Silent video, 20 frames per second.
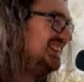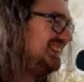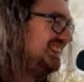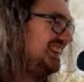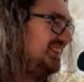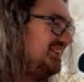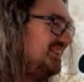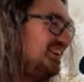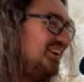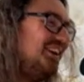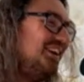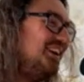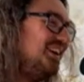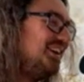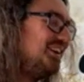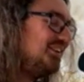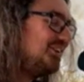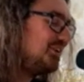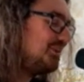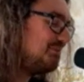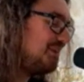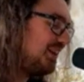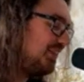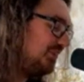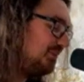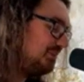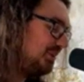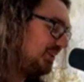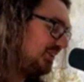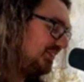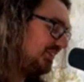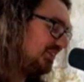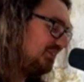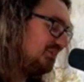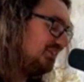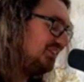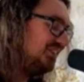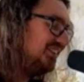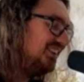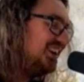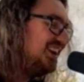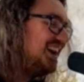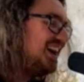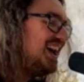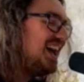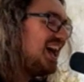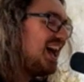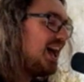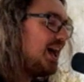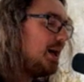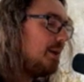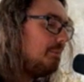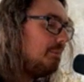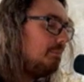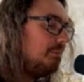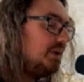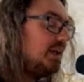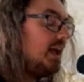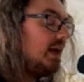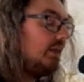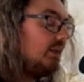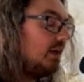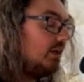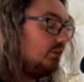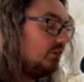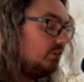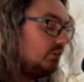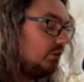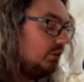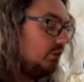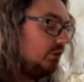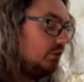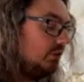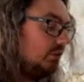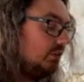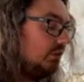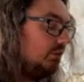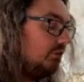not a maths person, obviously. But yeah, so the